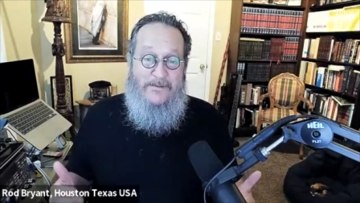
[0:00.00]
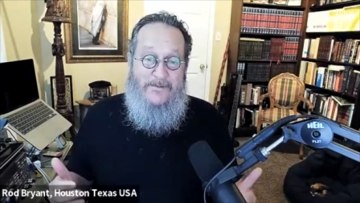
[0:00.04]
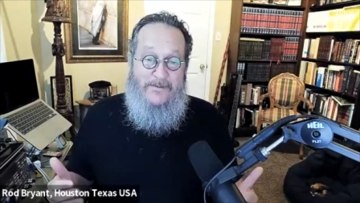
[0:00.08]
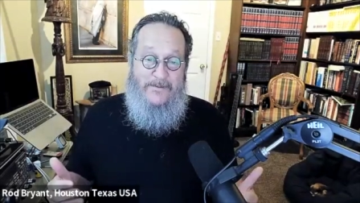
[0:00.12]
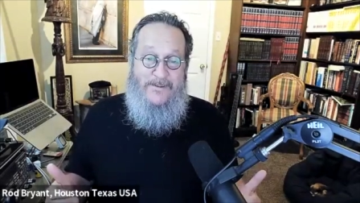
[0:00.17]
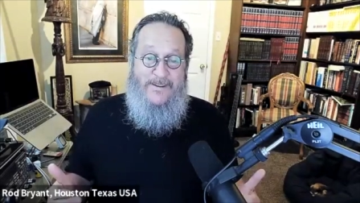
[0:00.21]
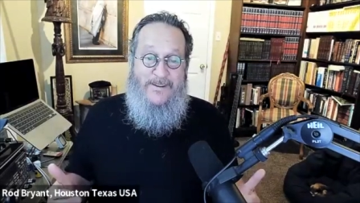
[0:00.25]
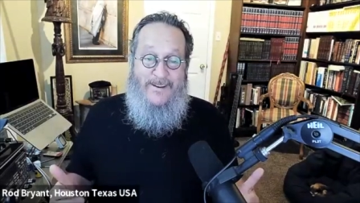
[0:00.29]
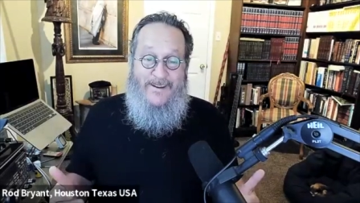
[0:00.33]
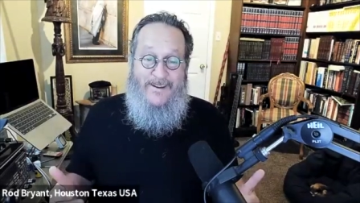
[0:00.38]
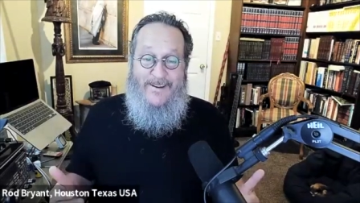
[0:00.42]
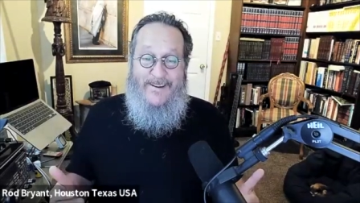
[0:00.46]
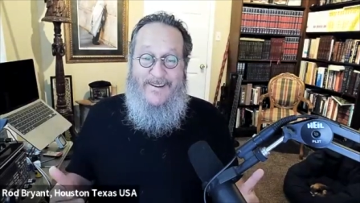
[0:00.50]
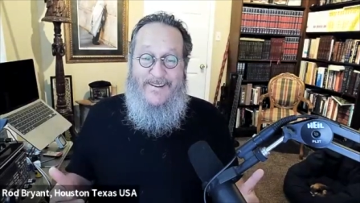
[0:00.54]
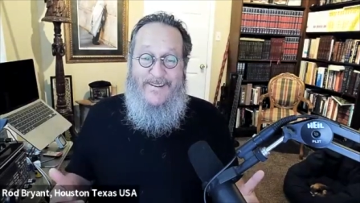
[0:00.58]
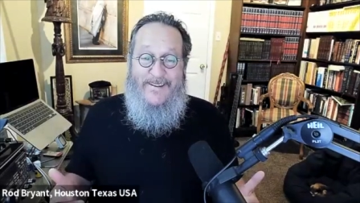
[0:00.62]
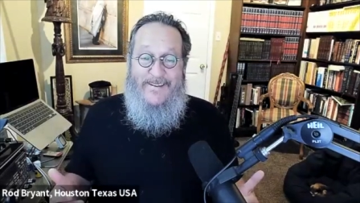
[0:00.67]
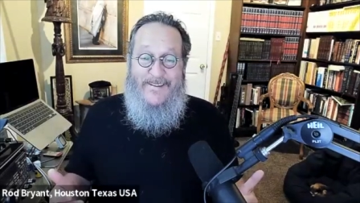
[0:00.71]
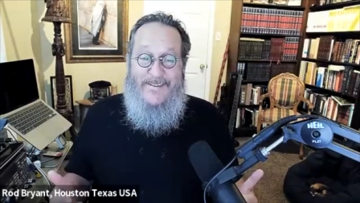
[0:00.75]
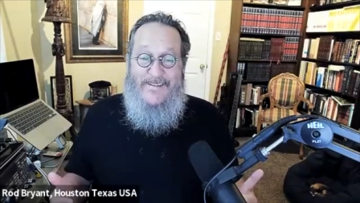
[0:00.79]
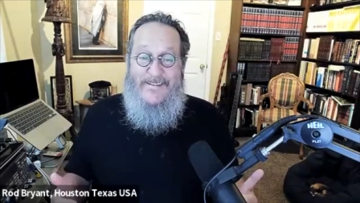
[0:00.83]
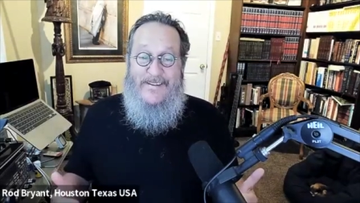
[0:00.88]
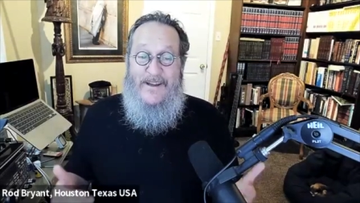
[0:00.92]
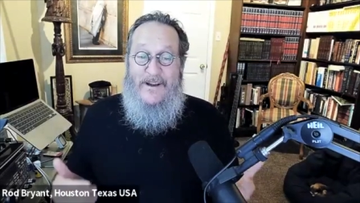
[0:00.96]
Okay.
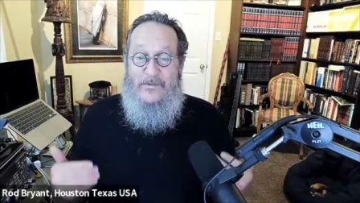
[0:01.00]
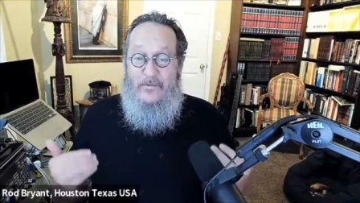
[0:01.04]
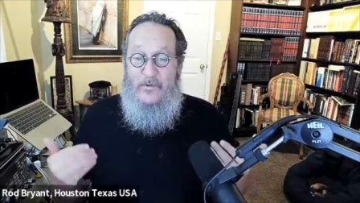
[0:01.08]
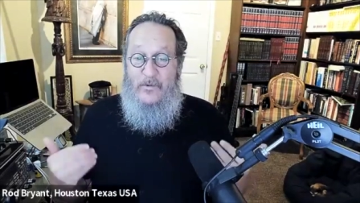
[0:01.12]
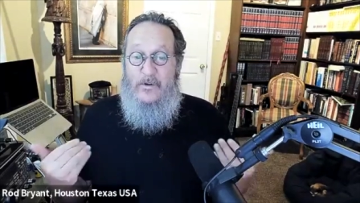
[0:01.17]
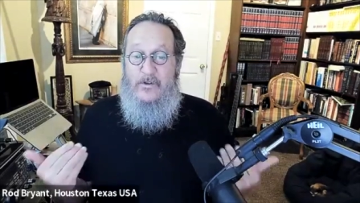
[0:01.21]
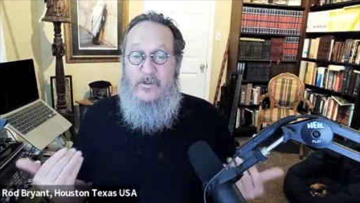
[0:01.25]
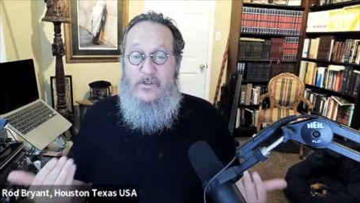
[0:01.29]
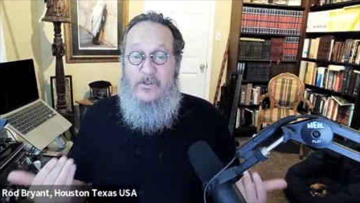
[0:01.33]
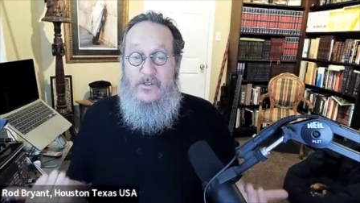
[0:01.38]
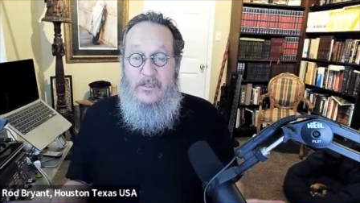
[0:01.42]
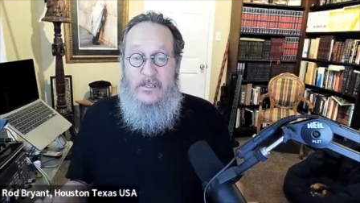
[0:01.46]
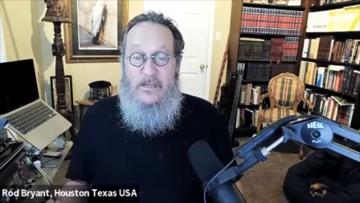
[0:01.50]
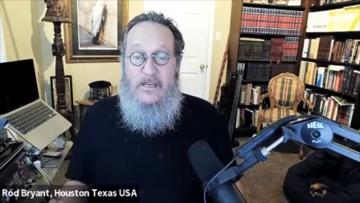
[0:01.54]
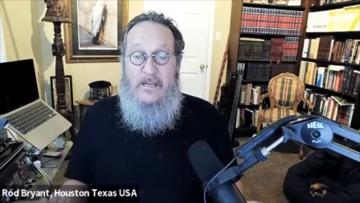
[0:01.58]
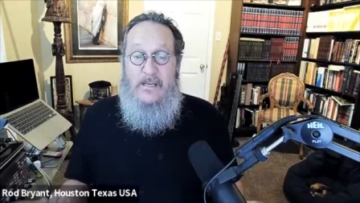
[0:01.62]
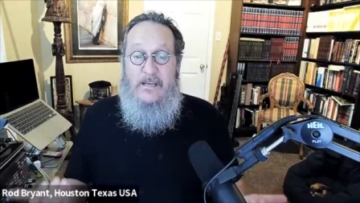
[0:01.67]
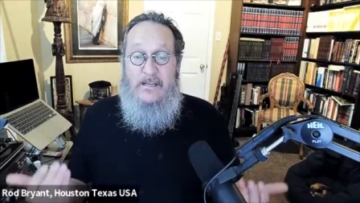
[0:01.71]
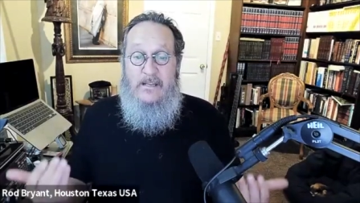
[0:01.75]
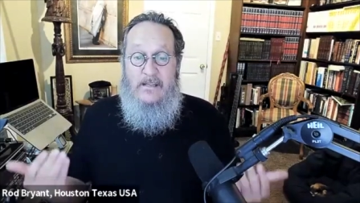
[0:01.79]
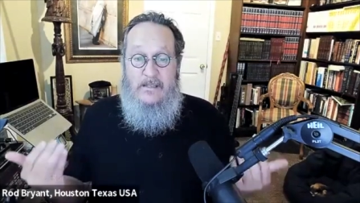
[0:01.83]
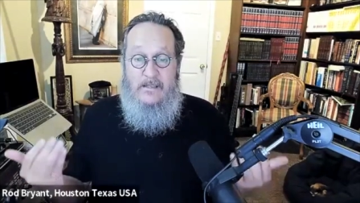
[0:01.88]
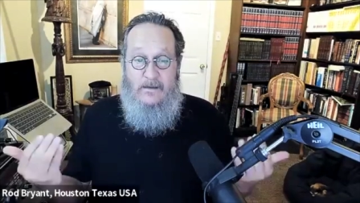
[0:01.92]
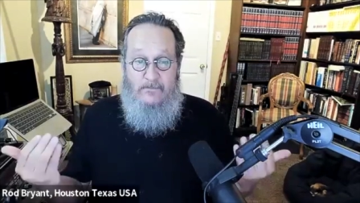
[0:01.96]
Like we're
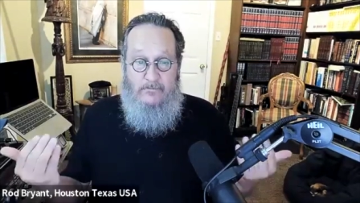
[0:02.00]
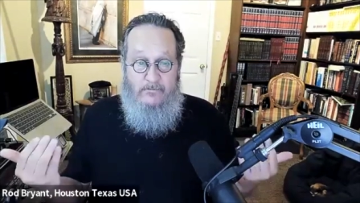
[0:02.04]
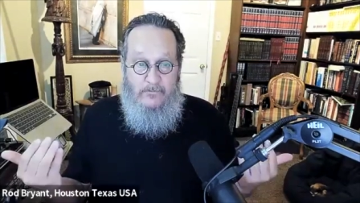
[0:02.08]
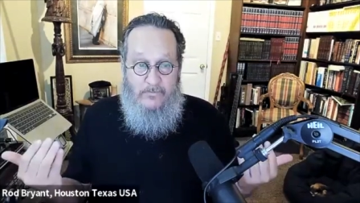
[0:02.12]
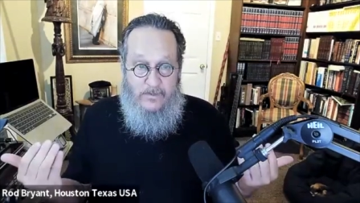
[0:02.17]
seeing the